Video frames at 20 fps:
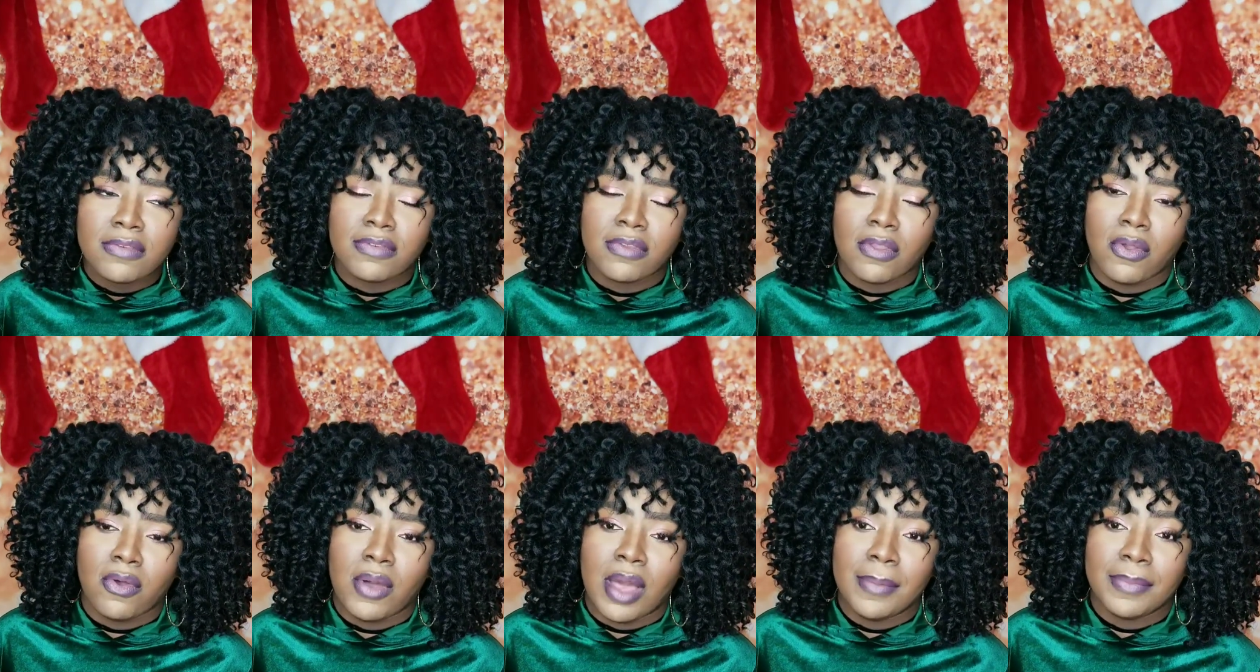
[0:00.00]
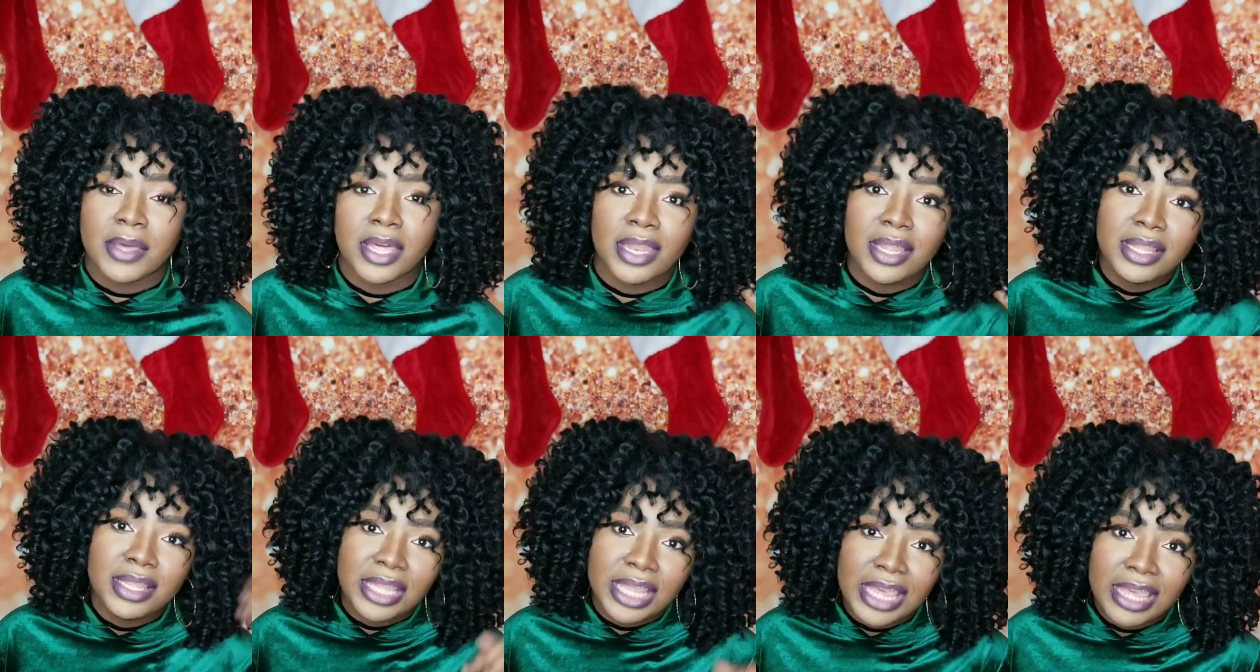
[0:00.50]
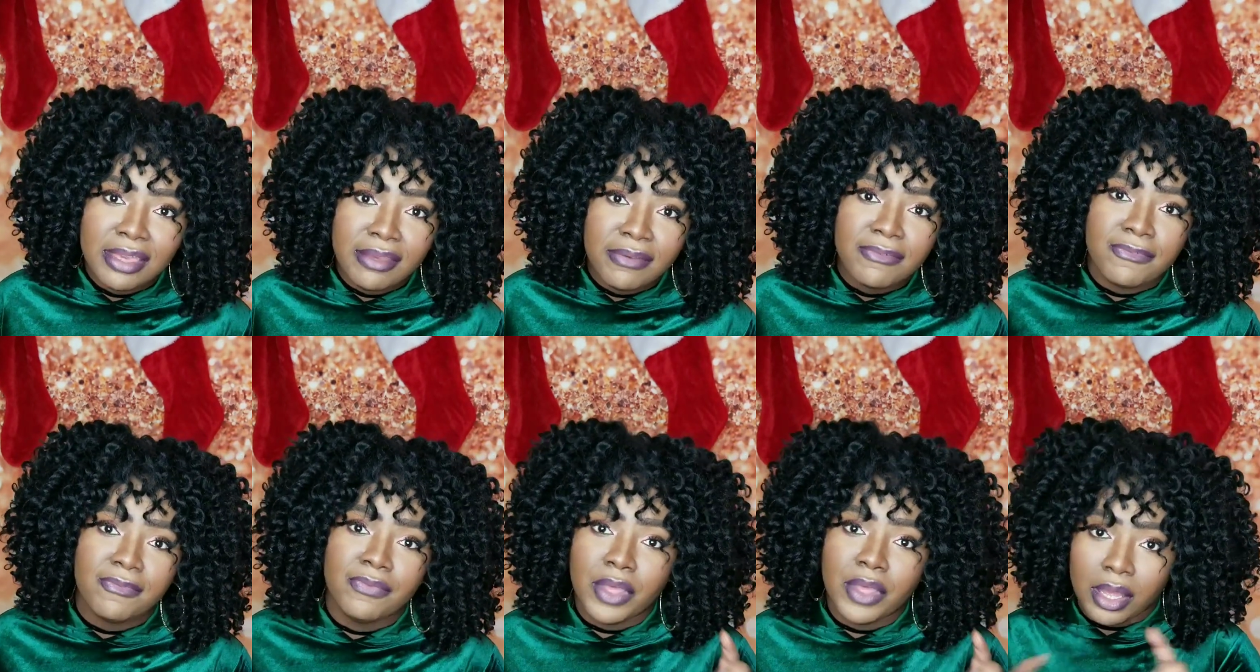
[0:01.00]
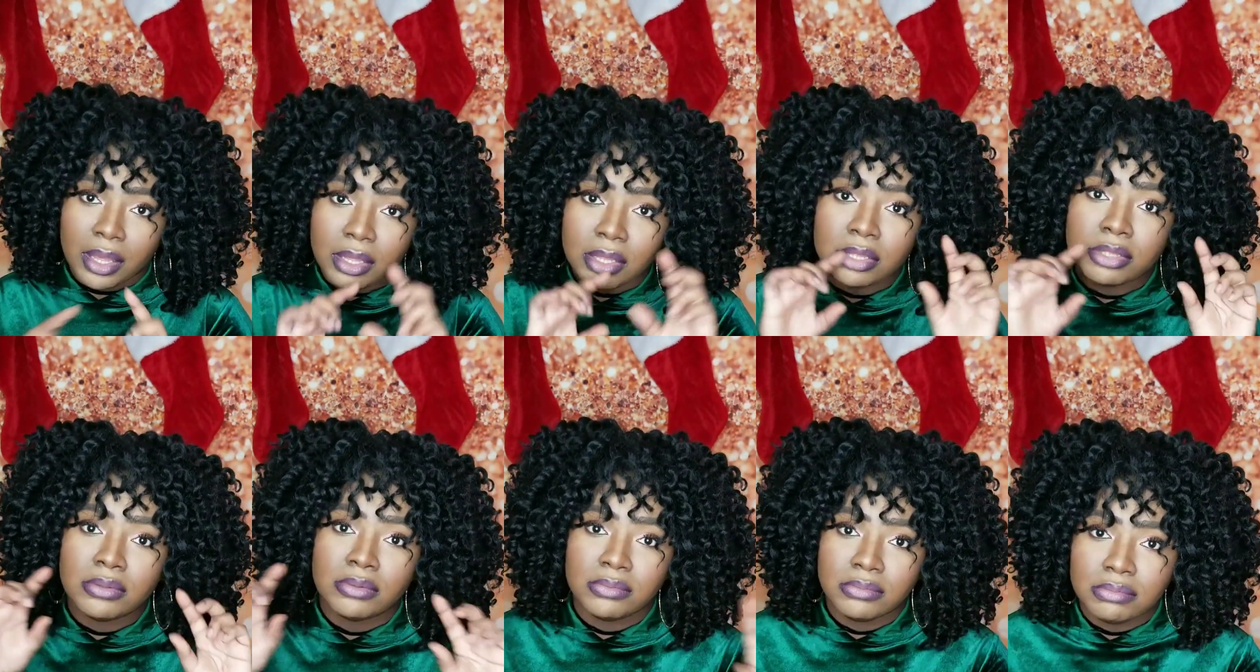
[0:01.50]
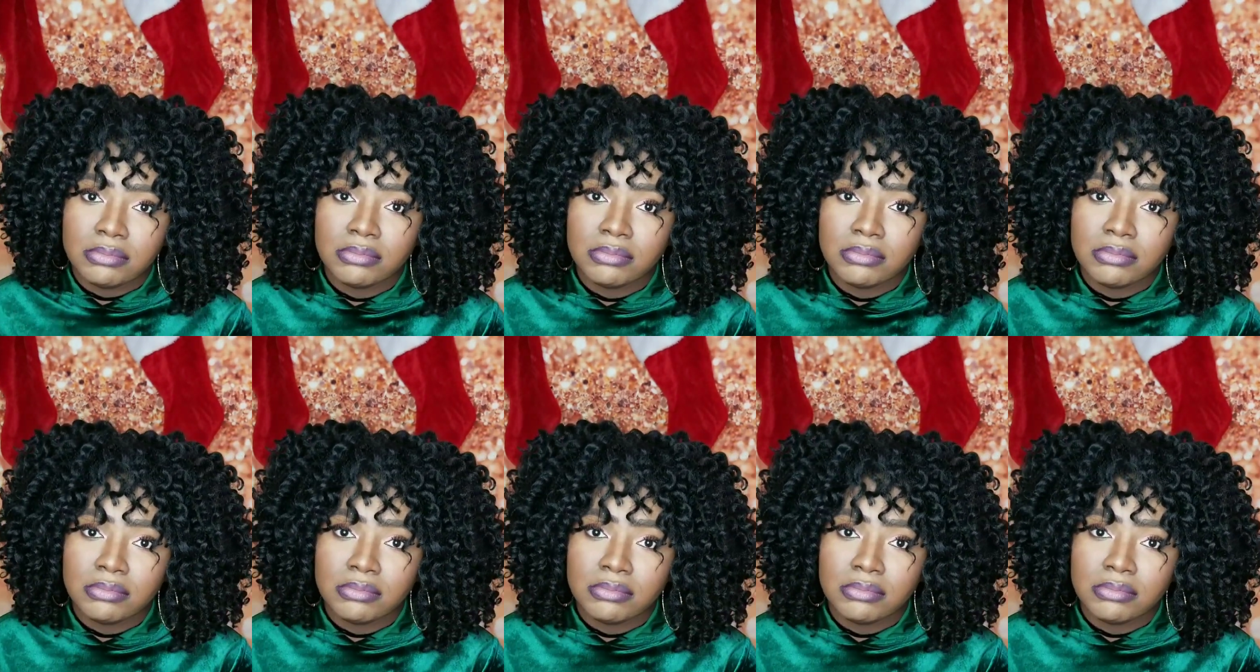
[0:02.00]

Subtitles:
So I'm gonna leave the